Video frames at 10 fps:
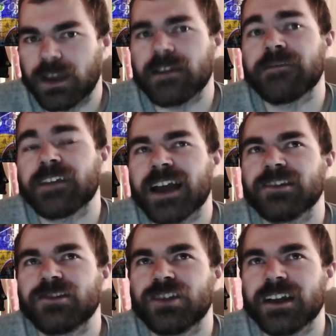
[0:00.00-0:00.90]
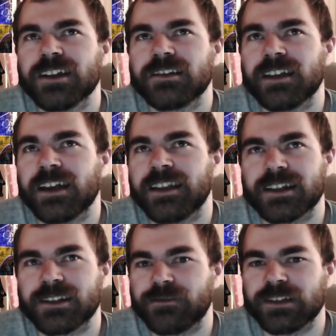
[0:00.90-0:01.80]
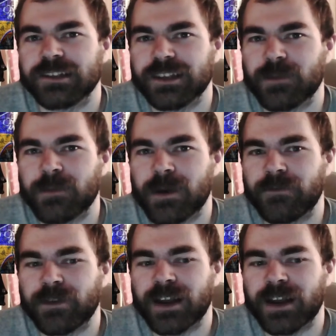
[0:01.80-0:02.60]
If it has changed, then that's obviously slipped my memory.